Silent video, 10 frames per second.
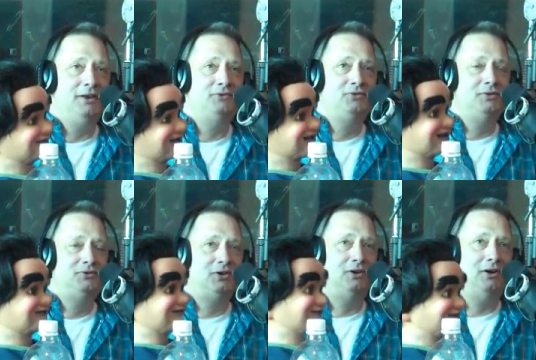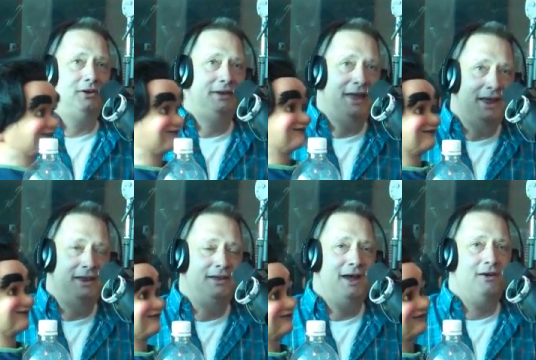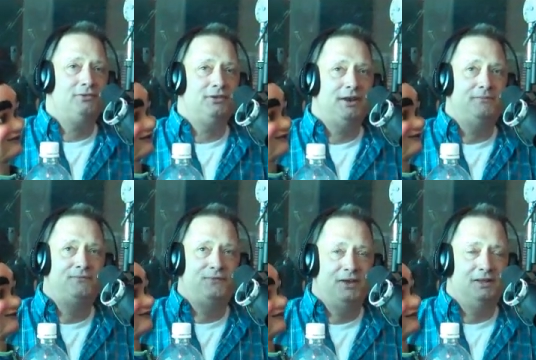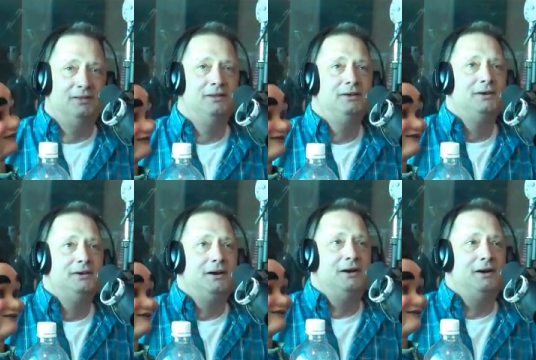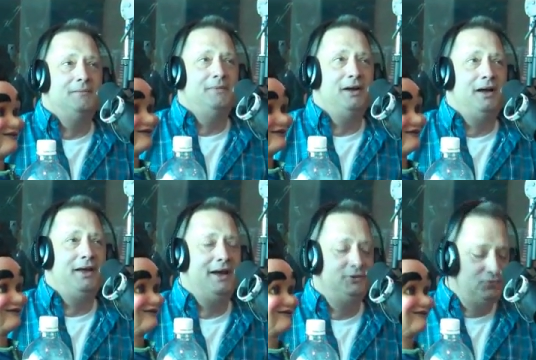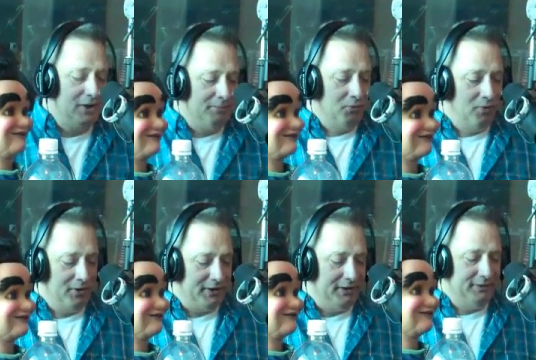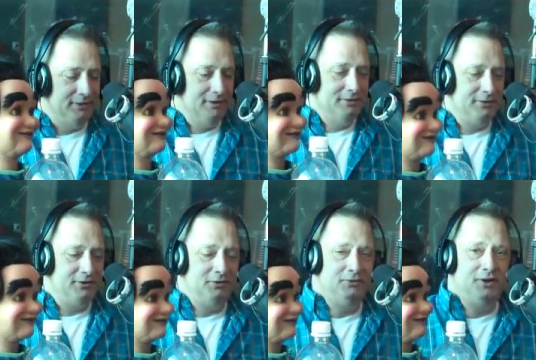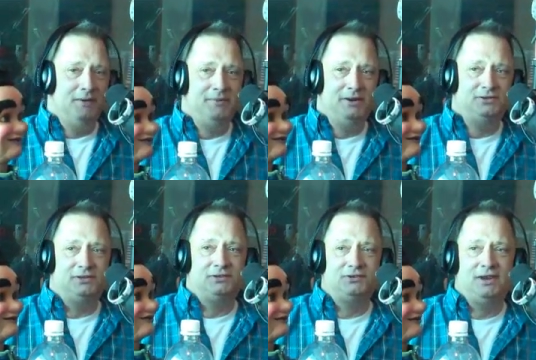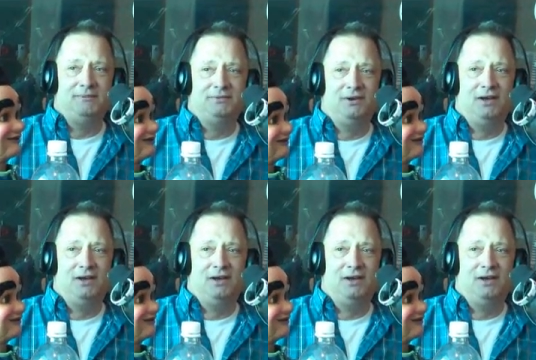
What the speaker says: introduce a gay character named Phil. I had trouble working the two dummies at the same time.